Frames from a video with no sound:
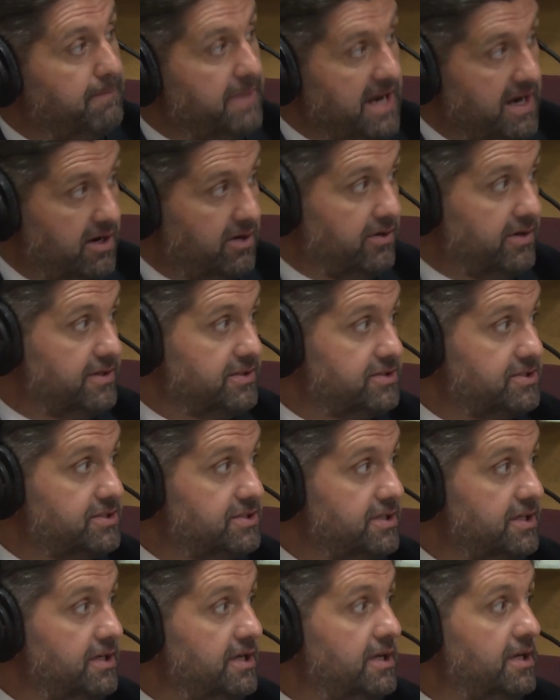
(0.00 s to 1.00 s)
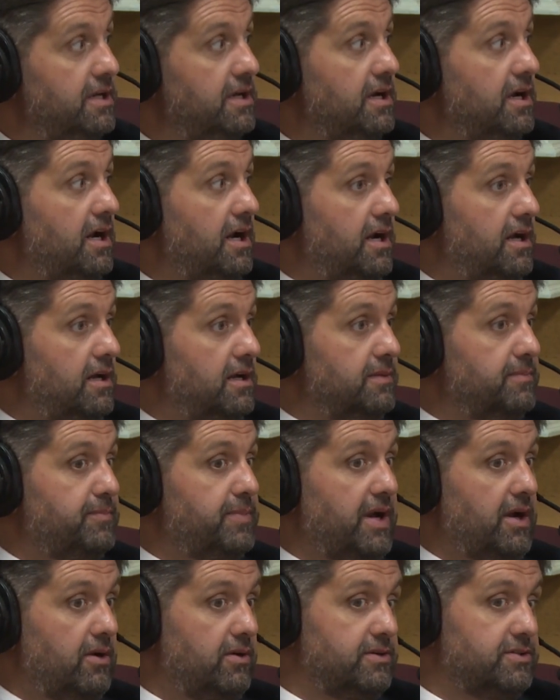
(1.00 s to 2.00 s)
parents.
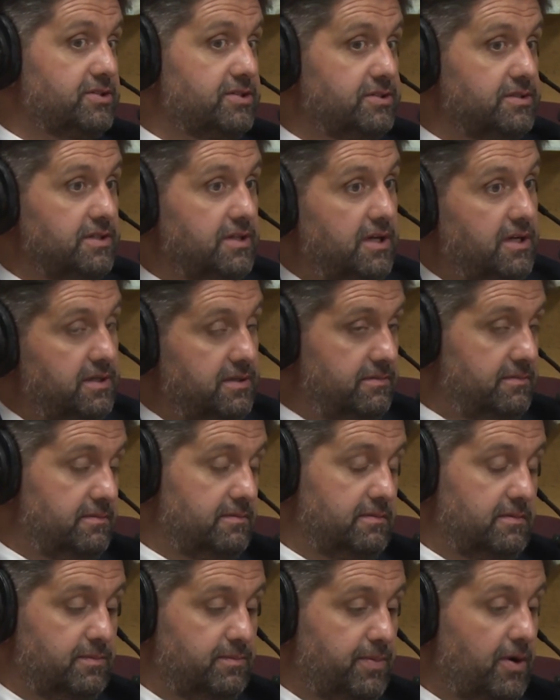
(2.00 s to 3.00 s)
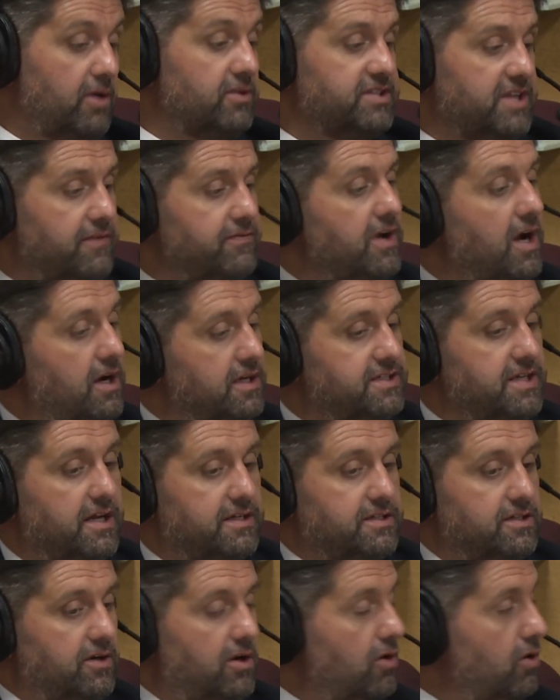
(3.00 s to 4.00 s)
Parents have
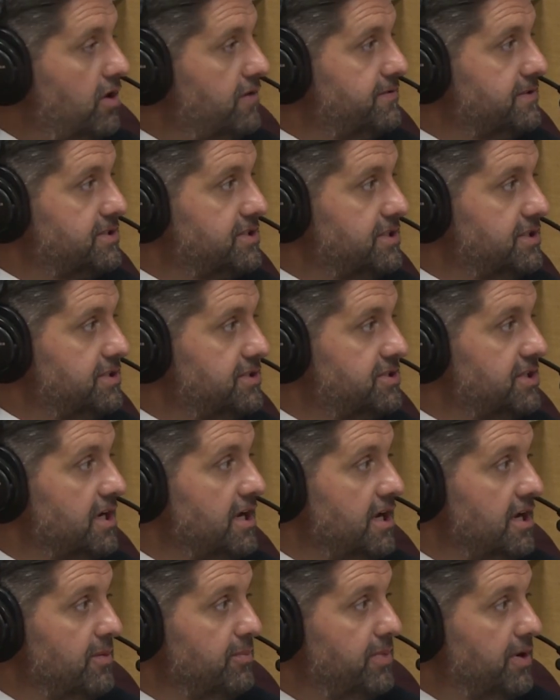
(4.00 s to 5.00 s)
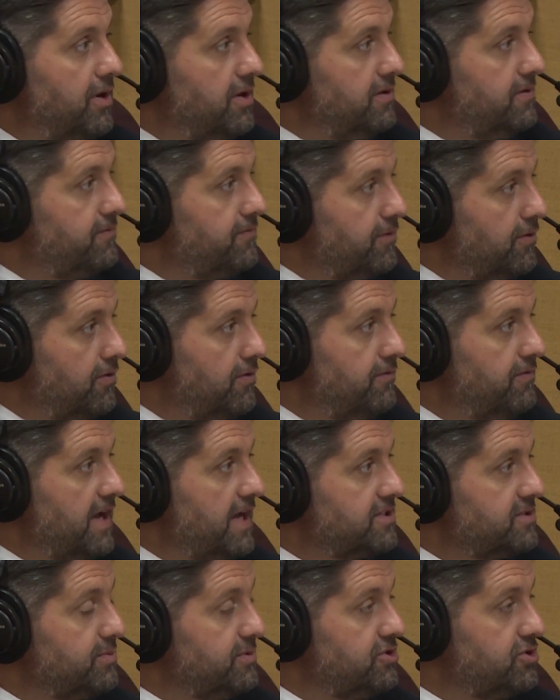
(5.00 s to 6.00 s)
contacted our offices, but for the
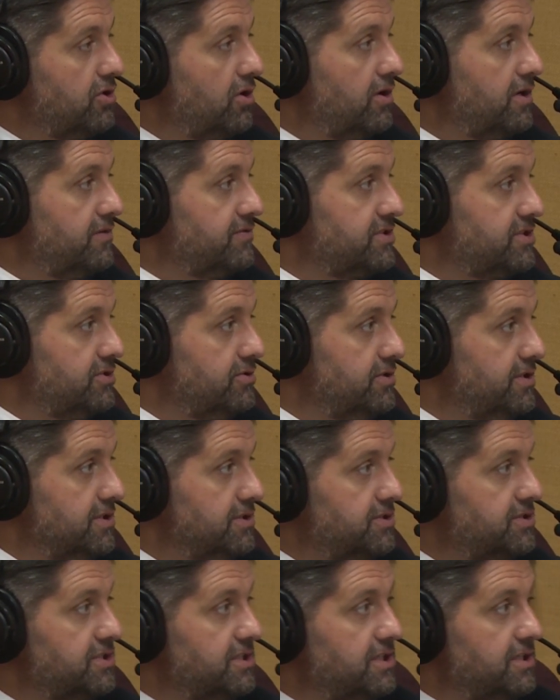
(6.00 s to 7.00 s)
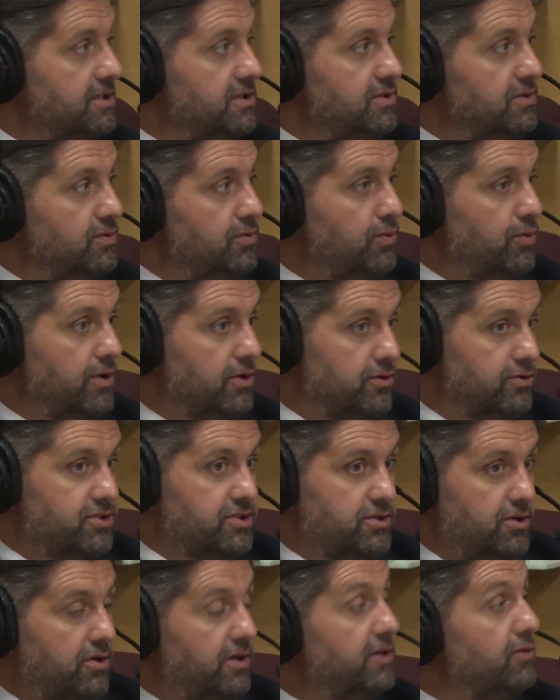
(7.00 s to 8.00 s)
vast majority of students, we're
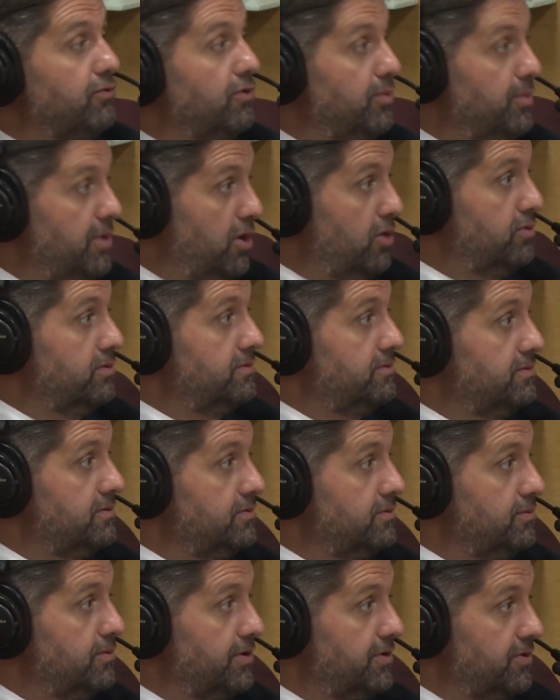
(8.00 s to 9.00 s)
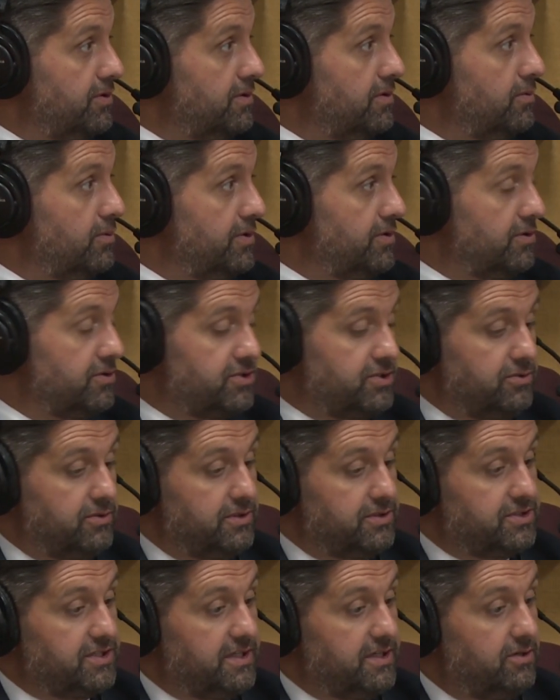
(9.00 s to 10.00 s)
starting remote with our
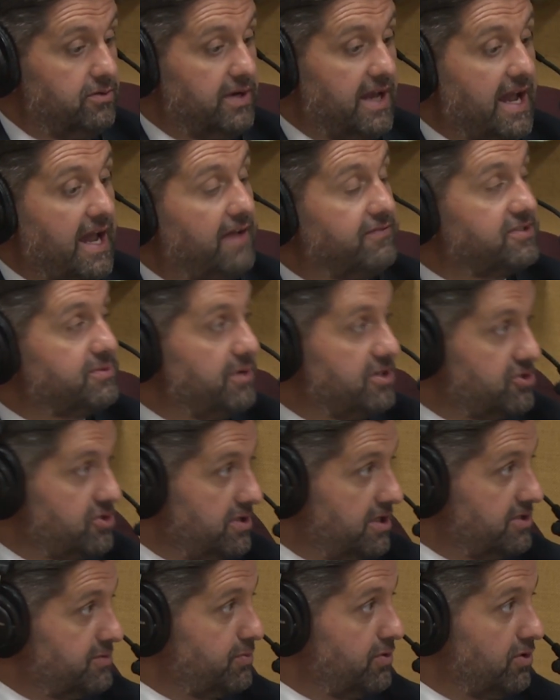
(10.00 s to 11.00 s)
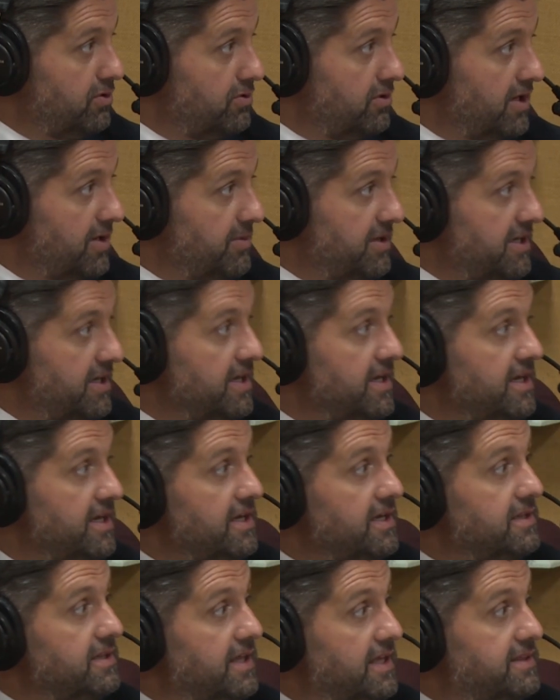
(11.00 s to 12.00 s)
students. They don't have specialized programming
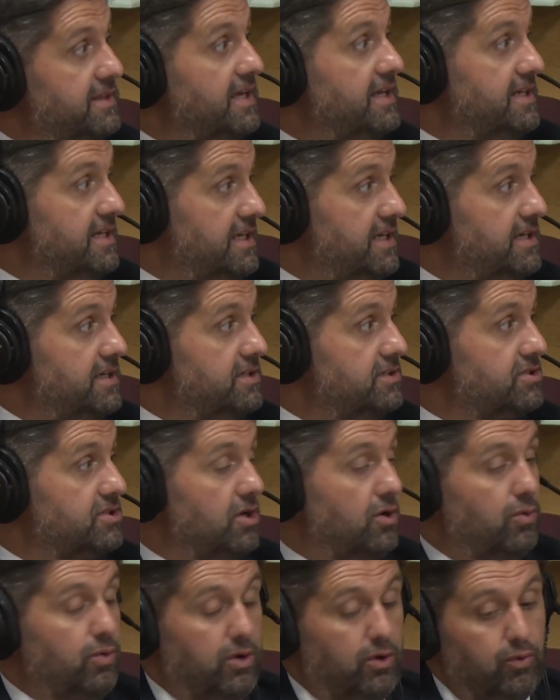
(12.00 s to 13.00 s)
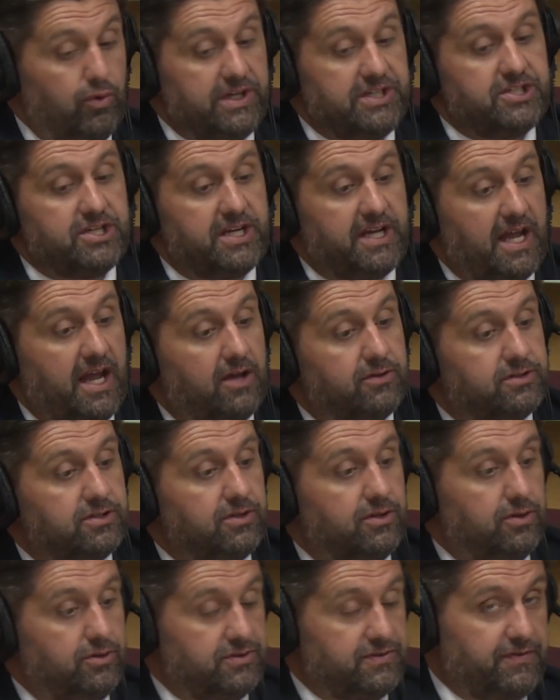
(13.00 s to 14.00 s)
that they need. So we're reaching out to
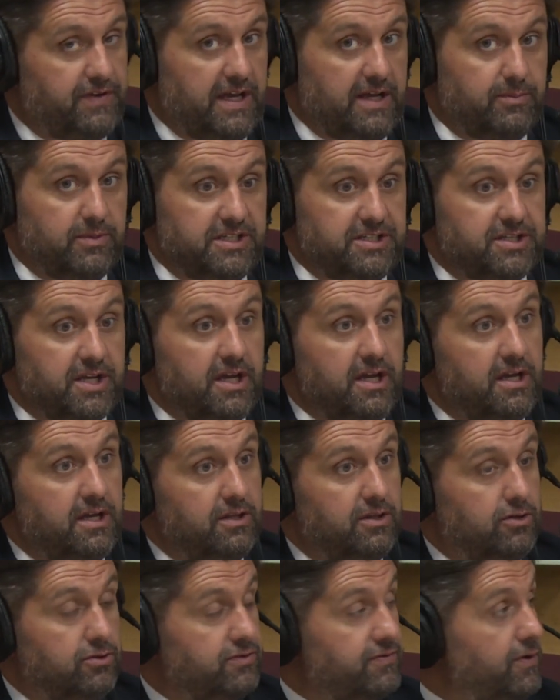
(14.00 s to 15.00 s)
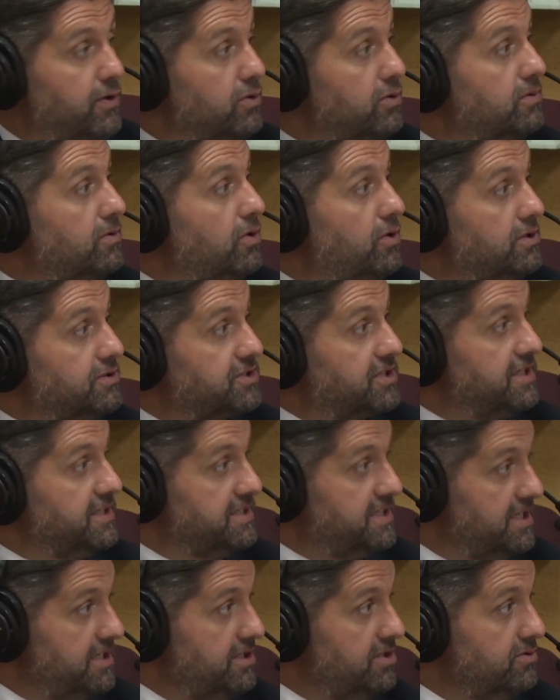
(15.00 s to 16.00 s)
those families. Those phone calls
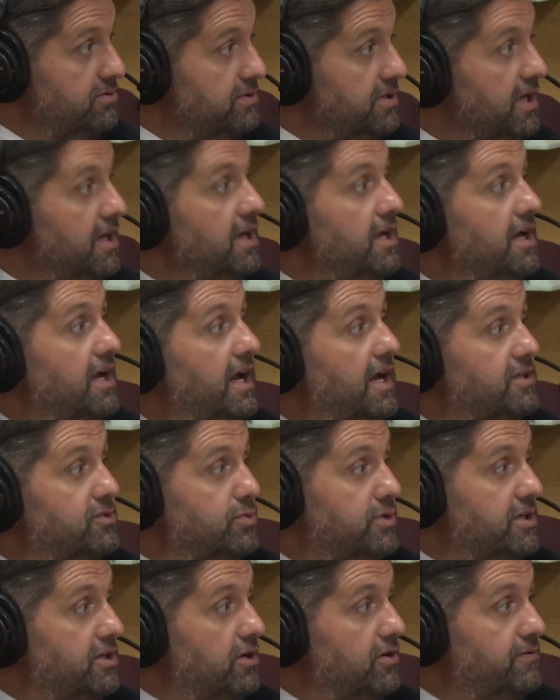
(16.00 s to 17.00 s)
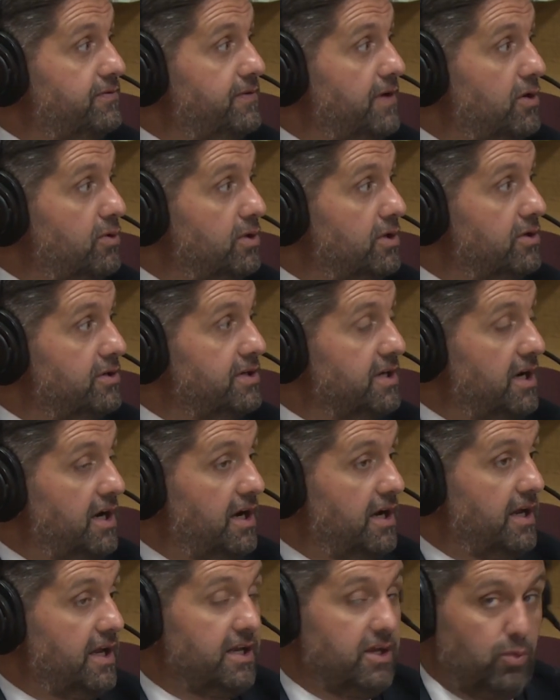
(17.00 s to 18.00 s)
continue as we go forward,
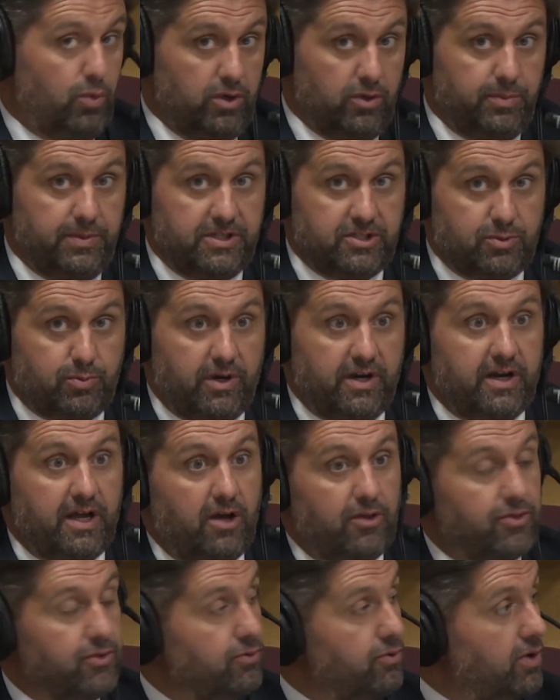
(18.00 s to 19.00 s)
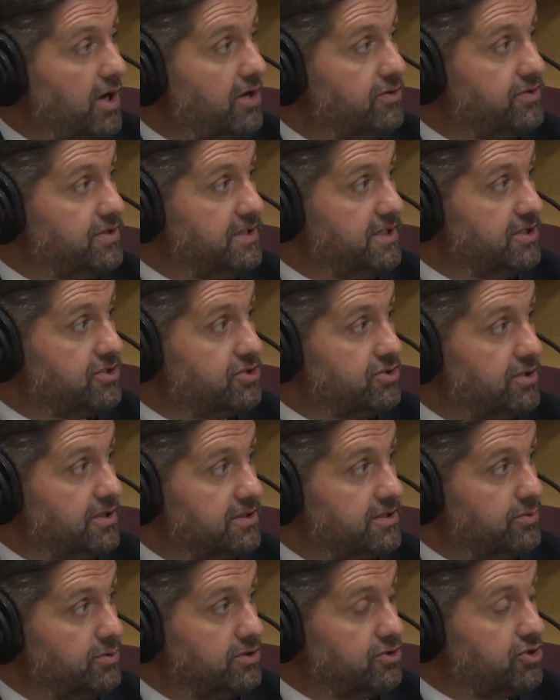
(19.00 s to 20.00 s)
and it will be spread out throughout the
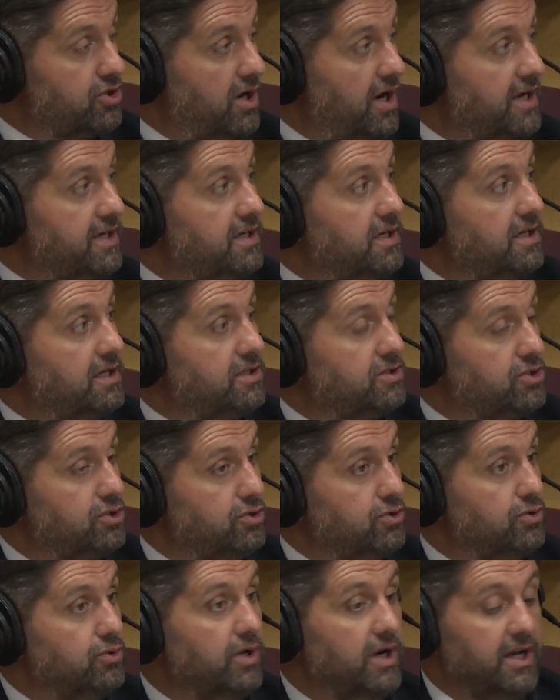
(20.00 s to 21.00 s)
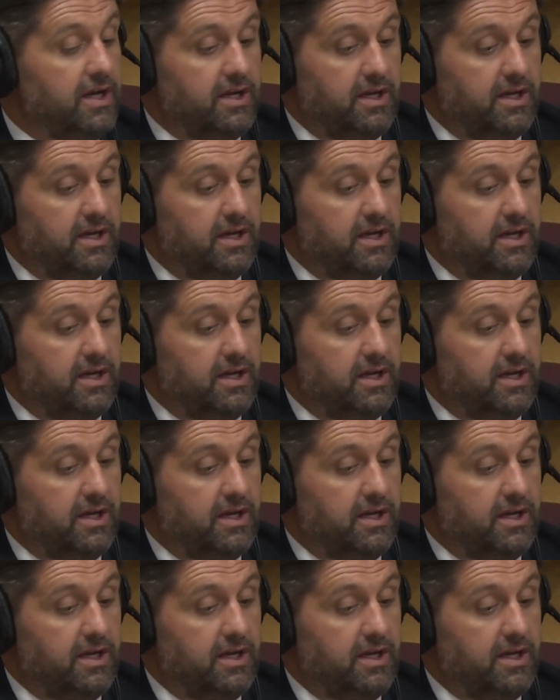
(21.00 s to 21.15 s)
district. We're trying to